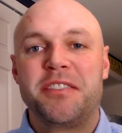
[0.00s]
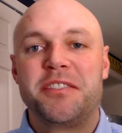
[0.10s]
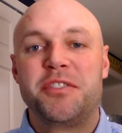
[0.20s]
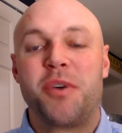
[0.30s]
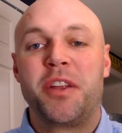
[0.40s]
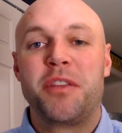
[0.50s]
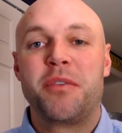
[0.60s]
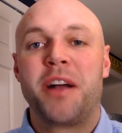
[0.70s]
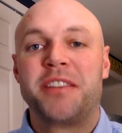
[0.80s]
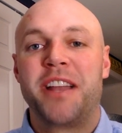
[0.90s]
joining
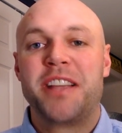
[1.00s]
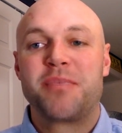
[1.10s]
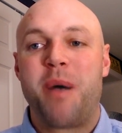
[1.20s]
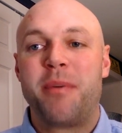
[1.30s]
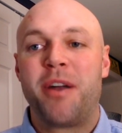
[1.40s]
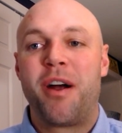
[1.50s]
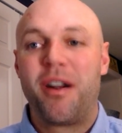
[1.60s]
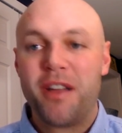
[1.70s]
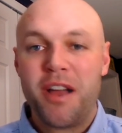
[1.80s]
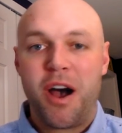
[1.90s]
you on today's
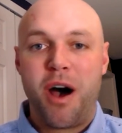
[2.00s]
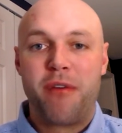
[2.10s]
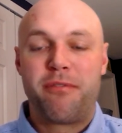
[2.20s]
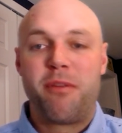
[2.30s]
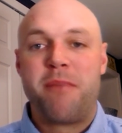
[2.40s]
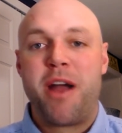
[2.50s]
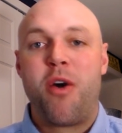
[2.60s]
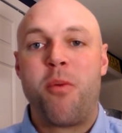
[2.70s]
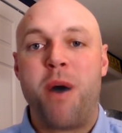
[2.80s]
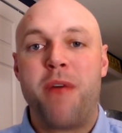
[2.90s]
webinar from my
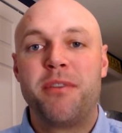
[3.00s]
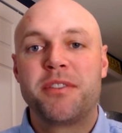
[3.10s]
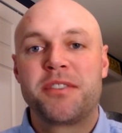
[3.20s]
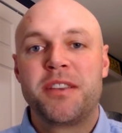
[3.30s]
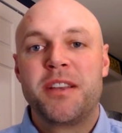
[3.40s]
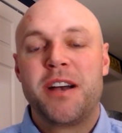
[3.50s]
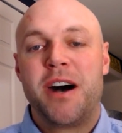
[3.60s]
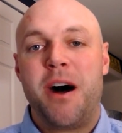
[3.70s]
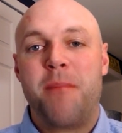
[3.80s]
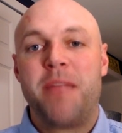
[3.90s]
home office
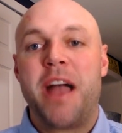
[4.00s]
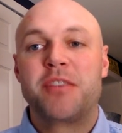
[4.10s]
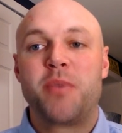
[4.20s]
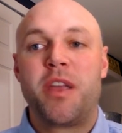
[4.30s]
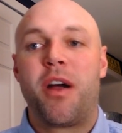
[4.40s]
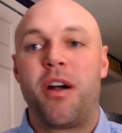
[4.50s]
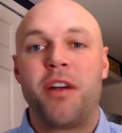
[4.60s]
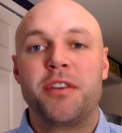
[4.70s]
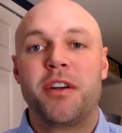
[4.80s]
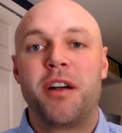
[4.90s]
as we are
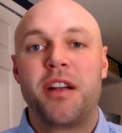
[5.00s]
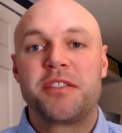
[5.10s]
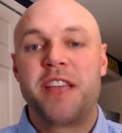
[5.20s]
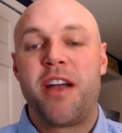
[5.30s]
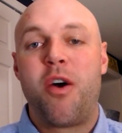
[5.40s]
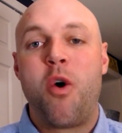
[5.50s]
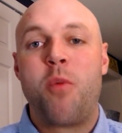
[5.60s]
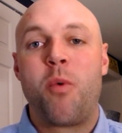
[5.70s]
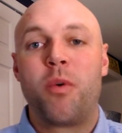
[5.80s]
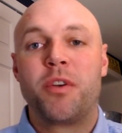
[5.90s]
under
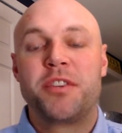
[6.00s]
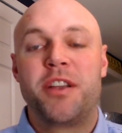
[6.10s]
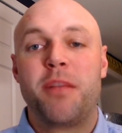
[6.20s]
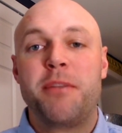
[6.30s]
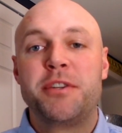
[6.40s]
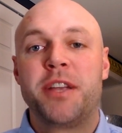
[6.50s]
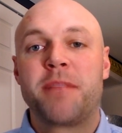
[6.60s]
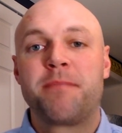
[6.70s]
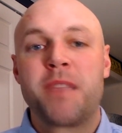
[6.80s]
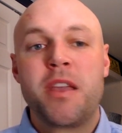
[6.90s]
stay-at-home orders here in Michigan.